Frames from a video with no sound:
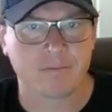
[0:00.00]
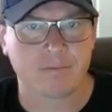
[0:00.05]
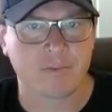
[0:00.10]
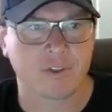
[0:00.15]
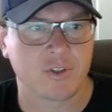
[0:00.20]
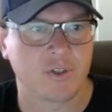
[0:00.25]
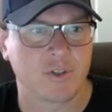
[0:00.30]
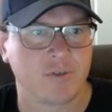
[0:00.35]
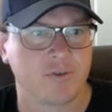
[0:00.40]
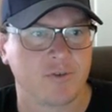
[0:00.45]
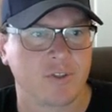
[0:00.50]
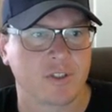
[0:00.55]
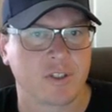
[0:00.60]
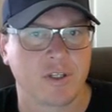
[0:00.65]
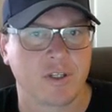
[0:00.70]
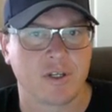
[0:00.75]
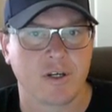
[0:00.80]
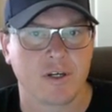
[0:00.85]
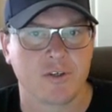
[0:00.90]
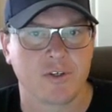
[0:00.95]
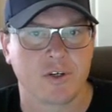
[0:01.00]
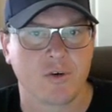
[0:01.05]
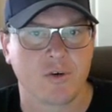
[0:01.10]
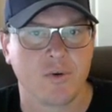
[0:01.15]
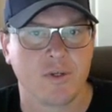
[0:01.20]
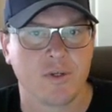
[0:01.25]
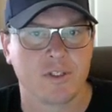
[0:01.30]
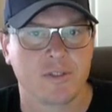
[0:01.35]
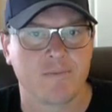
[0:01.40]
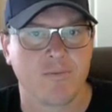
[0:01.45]
So you just click on your
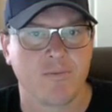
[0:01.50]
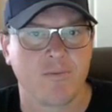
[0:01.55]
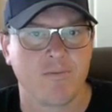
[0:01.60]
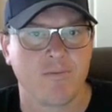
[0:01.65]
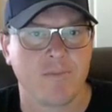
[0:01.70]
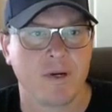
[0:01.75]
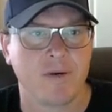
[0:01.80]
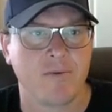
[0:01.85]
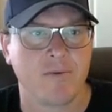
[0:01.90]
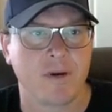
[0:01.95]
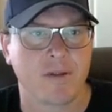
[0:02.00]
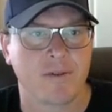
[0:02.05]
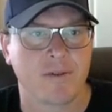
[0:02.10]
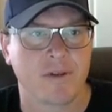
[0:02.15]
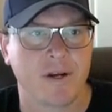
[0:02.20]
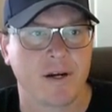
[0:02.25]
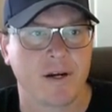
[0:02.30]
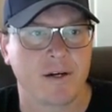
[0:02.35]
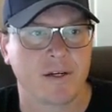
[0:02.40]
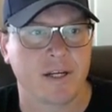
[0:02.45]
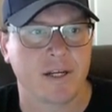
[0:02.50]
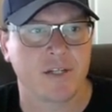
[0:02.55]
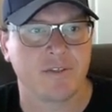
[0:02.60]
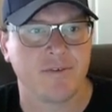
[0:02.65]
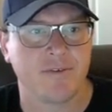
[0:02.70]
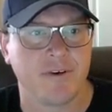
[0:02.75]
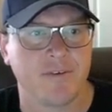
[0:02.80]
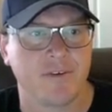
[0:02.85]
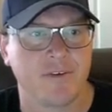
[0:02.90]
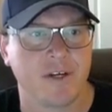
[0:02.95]
quiz button right there in case
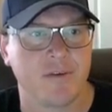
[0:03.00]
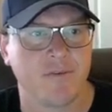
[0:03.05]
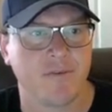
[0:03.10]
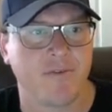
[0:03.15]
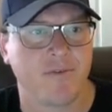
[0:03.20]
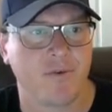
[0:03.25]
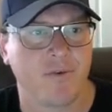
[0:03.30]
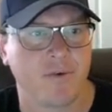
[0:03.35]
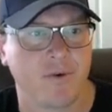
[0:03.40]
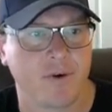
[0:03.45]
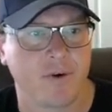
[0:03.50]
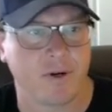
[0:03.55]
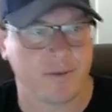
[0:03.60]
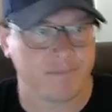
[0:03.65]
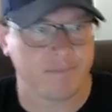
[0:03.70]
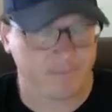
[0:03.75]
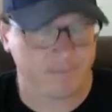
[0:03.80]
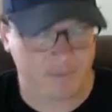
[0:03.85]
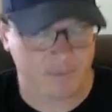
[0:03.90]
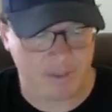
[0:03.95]
you've never done it before.